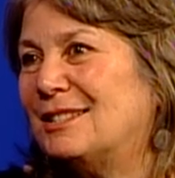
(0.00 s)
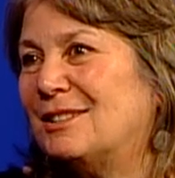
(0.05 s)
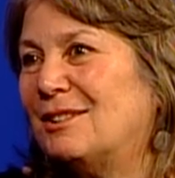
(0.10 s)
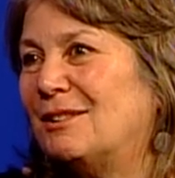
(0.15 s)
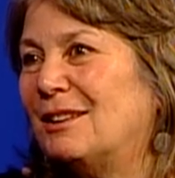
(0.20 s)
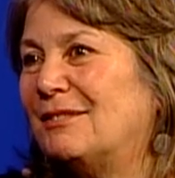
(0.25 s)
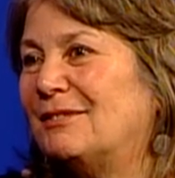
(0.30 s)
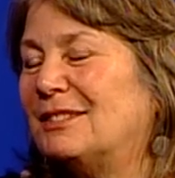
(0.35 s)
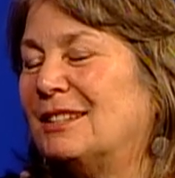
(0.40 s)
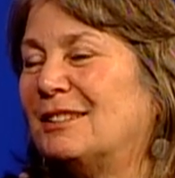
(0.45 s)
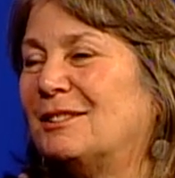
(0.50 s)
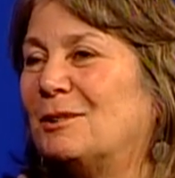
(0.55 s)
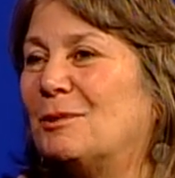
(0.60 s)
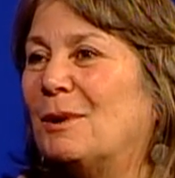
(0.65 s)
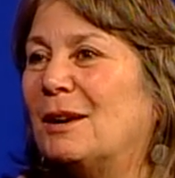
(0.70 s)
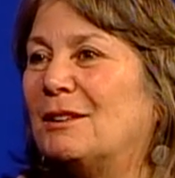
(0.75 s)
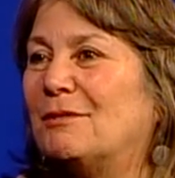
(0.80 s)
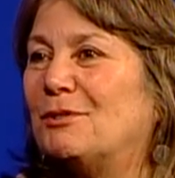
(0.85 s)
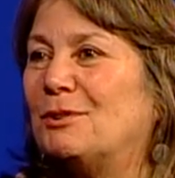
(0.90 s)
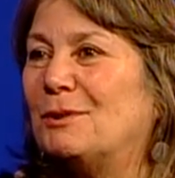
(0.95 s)
so I've done
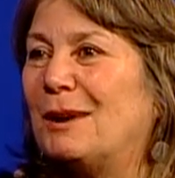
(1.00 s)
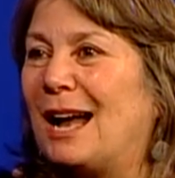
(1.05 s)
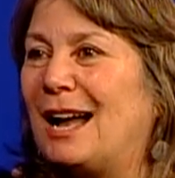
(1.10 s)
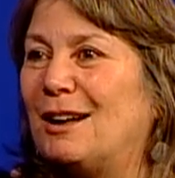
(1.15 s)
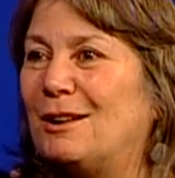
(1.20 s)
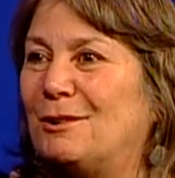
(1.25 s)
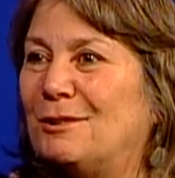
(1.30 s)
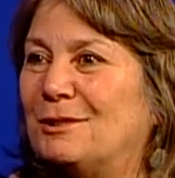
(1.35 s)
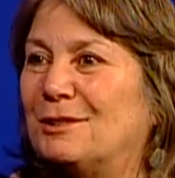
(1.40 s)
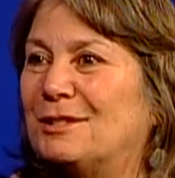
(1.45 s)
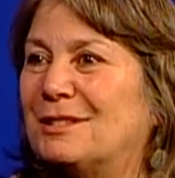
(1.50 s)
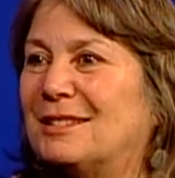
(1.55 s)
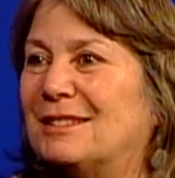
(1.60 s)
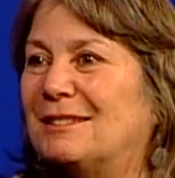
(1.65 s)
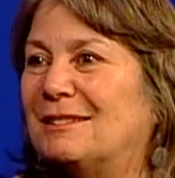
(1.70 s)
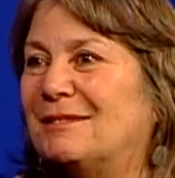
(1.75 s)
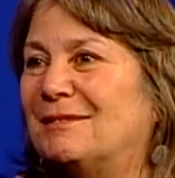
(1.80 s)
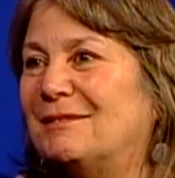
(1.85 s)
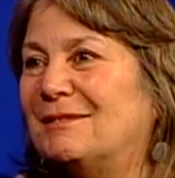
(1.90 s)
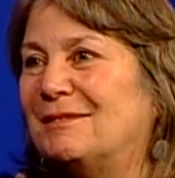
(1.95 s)
quite a few owls
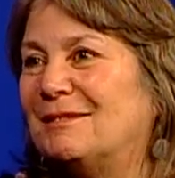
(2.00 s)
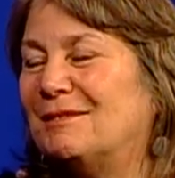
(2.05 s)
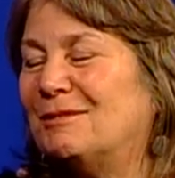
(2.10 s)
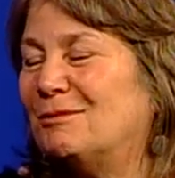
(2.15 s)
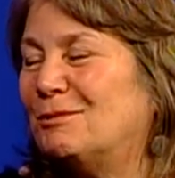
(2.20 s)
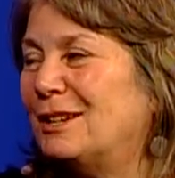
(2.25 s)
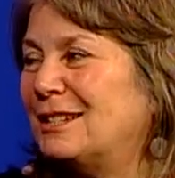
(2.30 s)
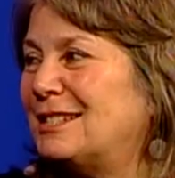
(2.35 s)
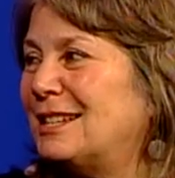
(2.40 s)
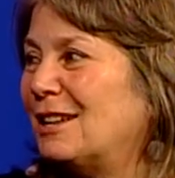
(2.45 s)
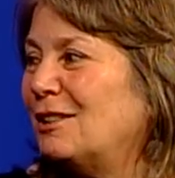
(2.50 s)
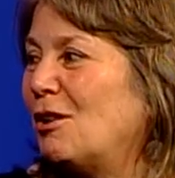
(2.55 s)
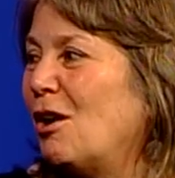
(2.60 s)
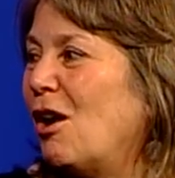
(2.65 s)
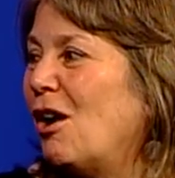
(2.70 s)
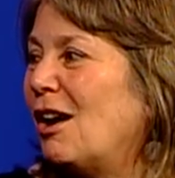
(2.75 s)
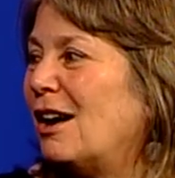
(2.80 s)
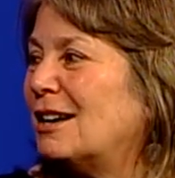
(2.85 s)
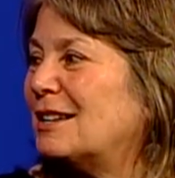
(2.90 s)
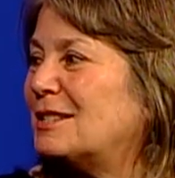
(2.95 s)
and red-tailed mm
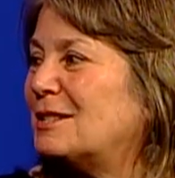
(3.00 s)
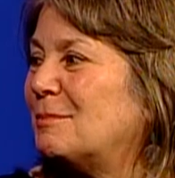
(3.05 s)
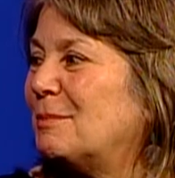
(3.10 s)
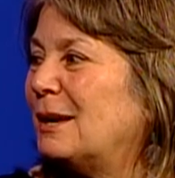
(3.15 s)
-hmm. hawks.